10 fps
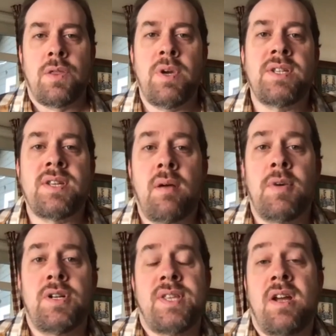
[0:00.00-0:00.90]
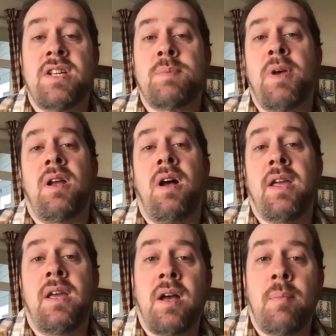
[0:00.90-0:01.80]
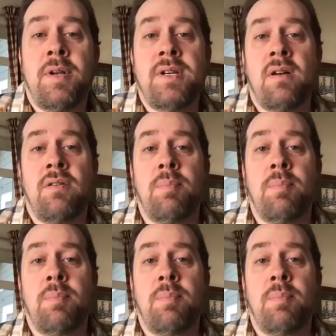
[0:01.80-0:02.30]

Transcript: three summers that I spent hiking up and down